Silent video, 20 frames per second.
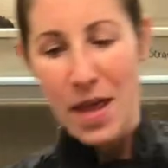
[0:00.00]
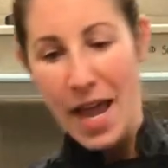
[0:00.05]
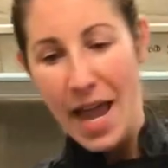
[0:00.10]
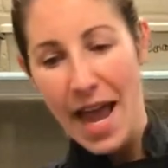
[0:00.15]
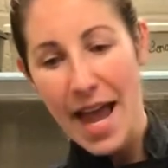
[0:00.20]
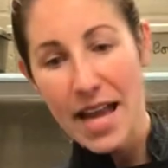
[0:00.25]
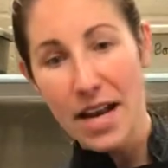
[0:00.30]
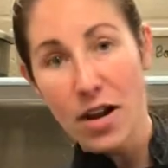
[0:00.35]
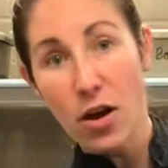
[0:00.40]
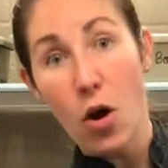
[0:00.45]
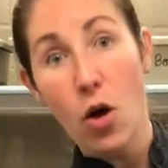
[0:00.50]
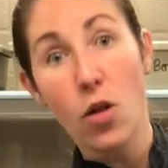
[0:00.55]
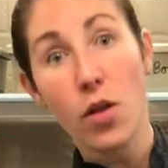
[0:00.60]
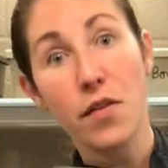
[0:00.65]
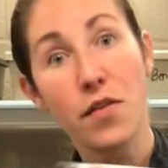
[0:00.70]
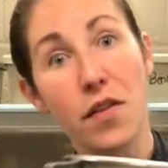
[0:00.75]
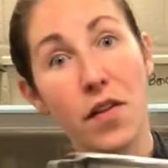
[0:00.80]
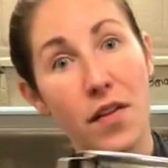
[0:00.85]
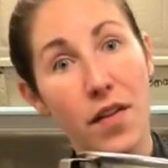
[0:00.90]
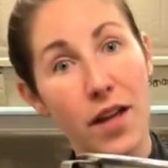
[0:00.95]
and all of
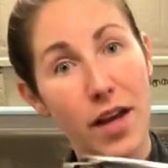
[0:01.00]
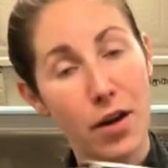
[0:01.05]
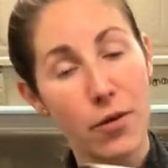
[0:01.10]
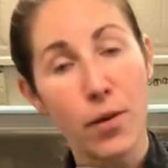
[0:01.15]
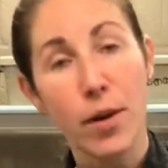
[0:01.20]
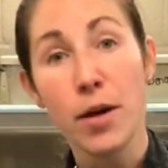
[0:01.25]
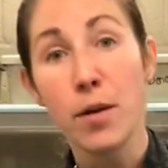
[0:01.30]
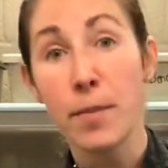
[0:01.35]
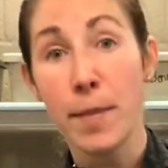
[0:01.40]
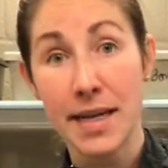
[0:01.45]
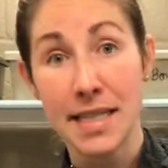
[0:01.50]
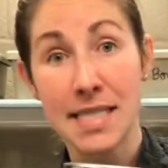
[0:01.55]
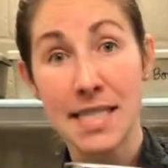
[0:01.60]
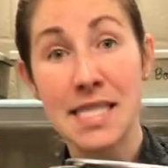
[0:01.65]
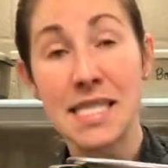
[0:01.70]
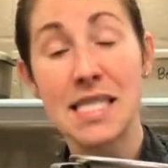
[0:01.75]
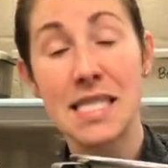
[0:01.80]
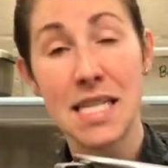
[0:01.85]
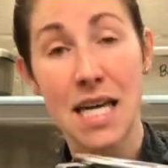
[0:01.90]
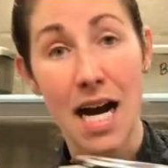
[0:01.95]
the liquid, my
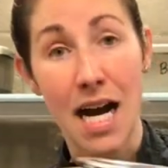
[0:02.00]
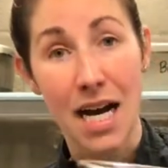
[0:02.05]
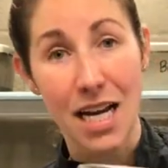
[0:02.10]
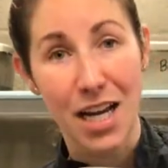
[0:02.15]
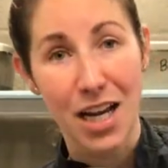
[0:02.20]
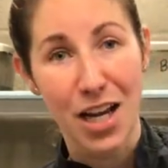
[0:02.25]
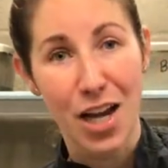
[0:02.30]
stock,